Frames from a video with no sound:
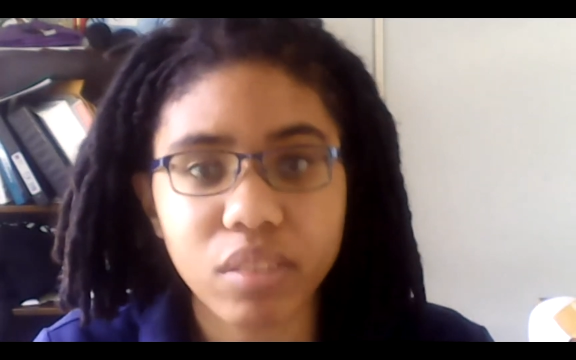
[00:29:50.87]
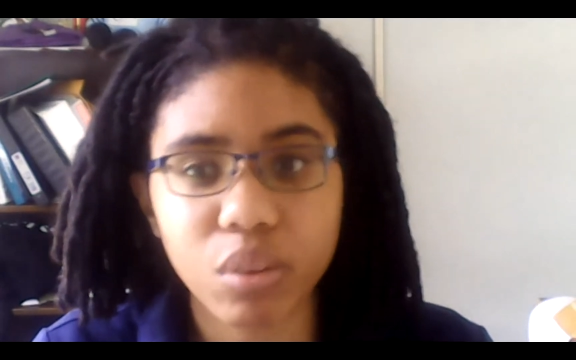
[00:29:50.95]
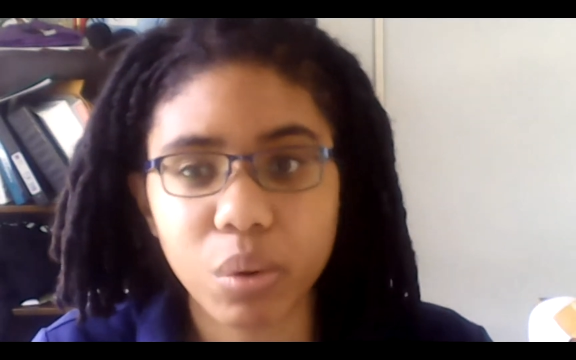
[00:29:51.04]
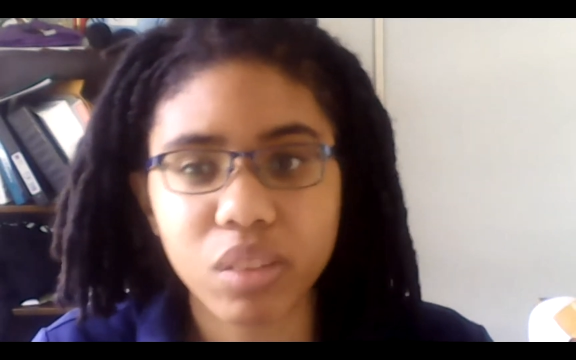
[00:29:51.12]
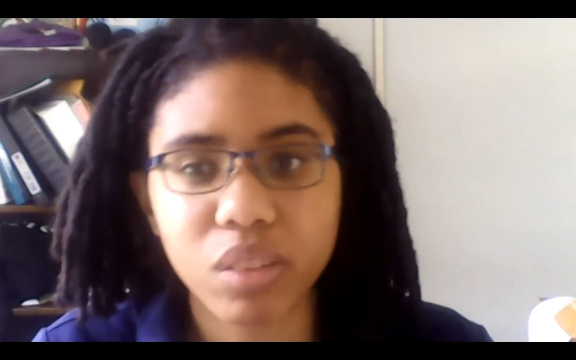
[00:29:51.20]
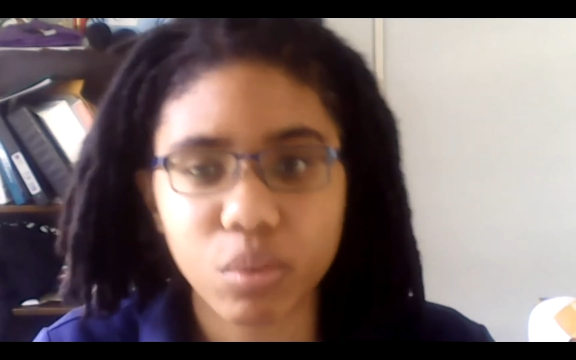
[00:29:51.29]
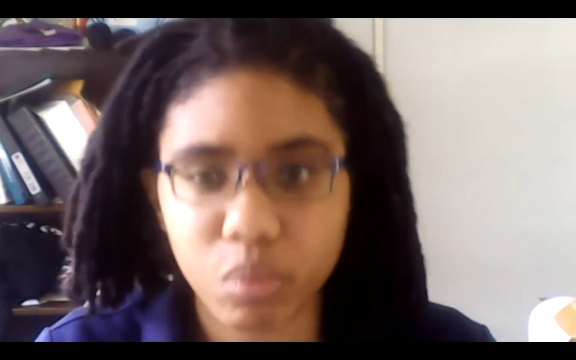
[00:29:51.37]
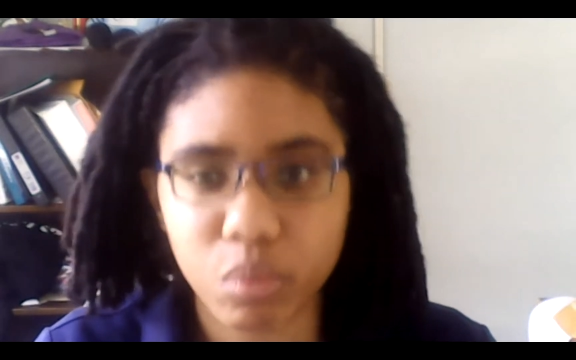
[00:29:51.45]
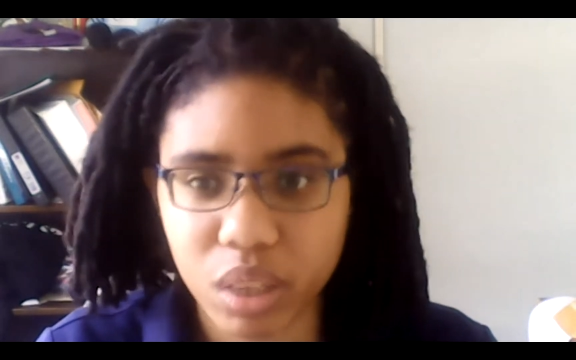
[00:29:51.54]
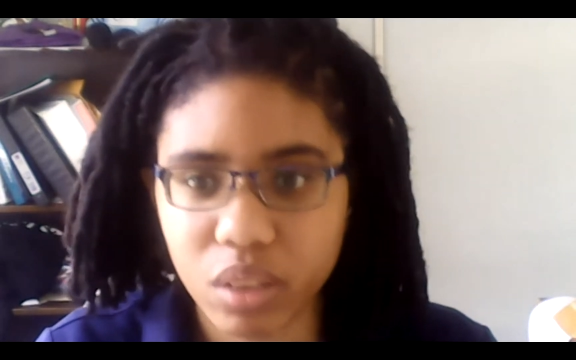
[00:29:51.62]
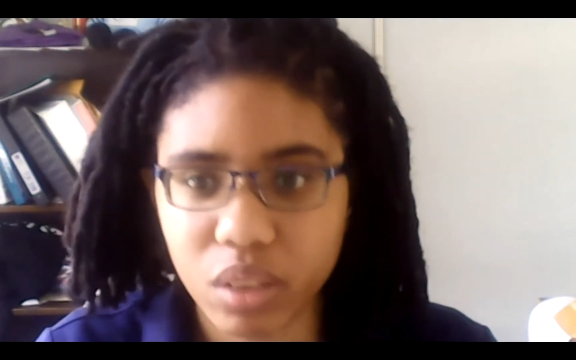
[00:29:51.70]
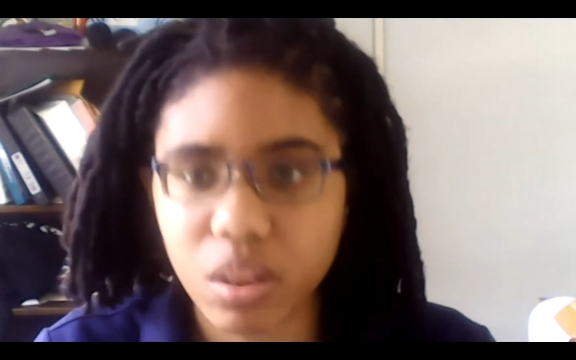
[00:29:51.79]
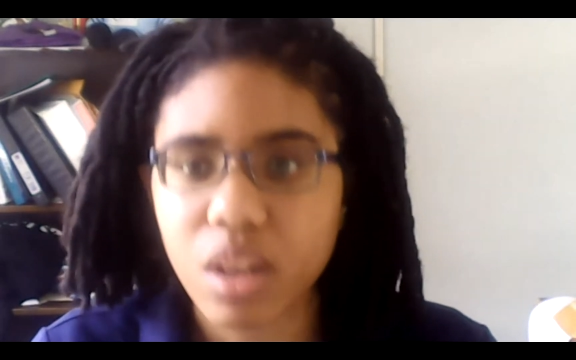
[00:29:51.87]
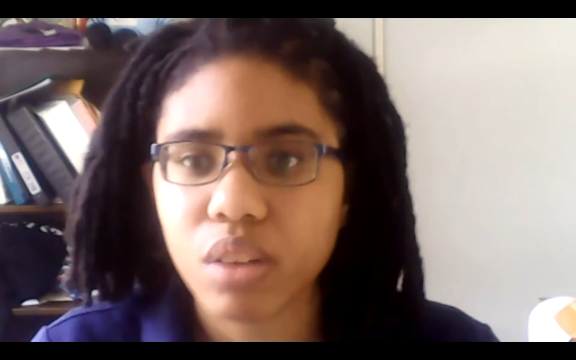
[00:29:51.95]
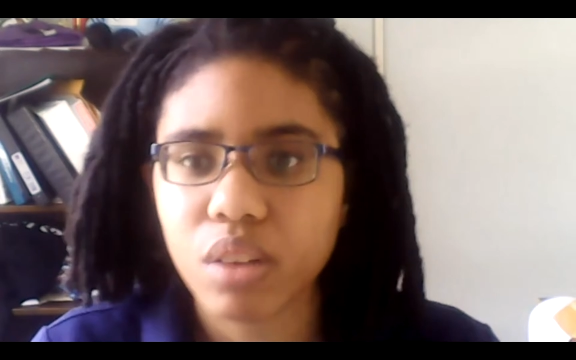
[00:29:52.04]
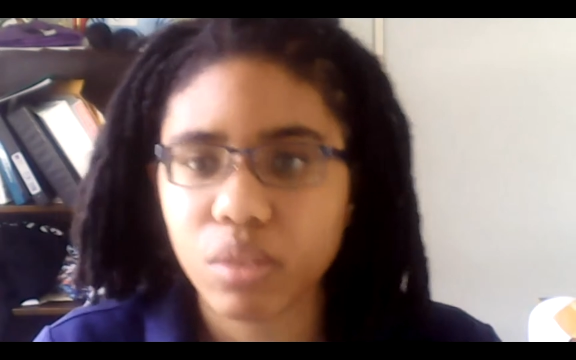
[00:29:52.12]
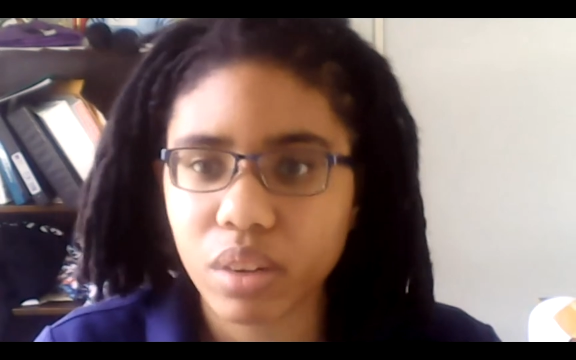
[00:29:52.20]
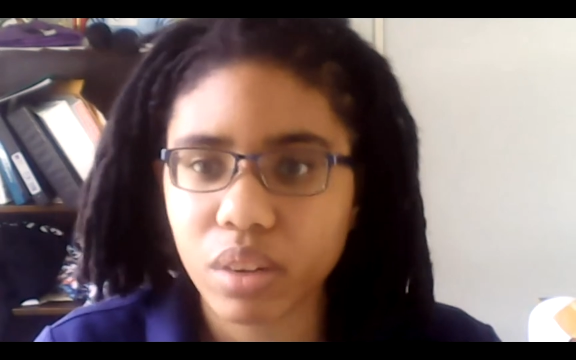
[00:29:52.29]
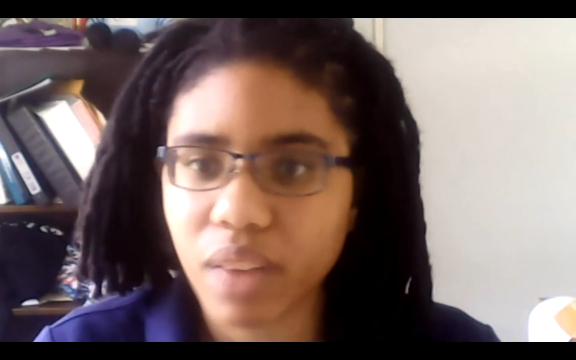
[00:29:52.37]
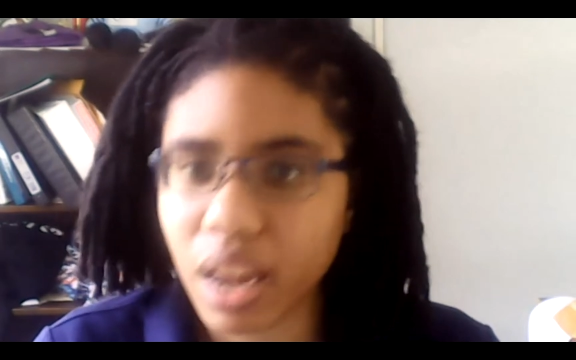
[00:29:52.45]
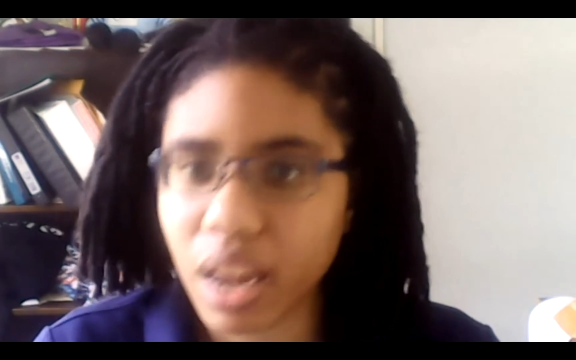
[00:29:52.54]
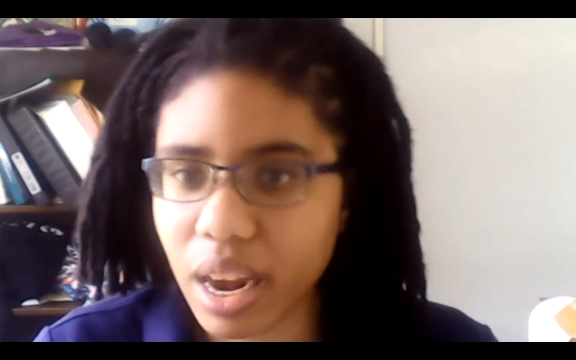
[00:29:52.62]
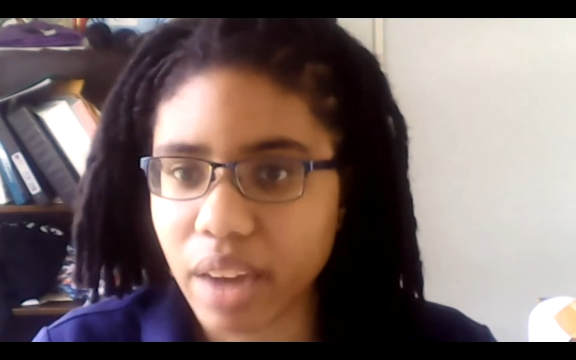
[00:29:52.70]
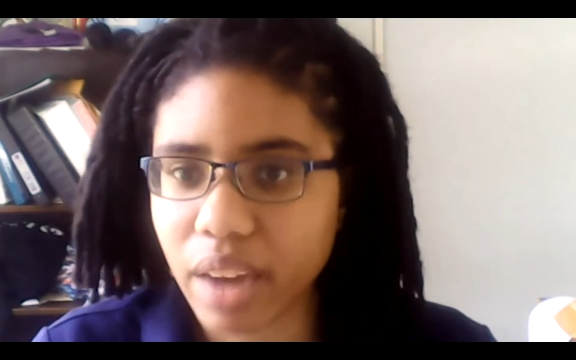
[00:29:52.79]
So it's a real sort of
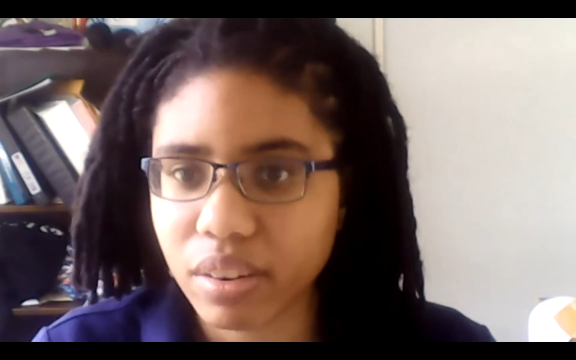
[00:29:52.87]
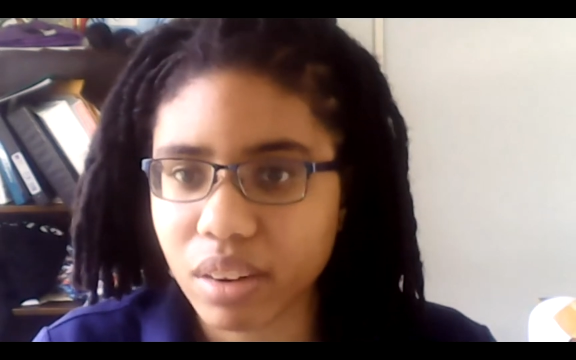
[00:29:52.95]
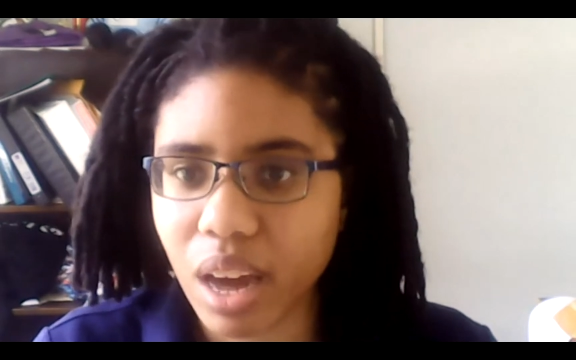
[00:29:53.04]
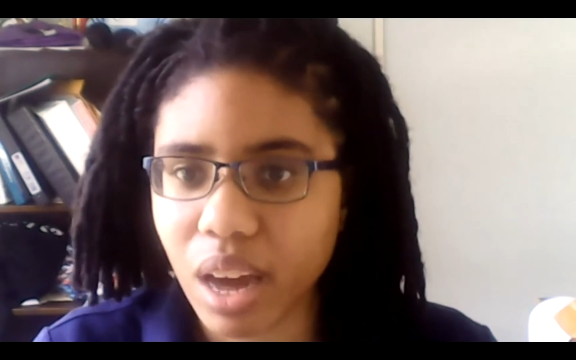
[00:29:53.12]
connection,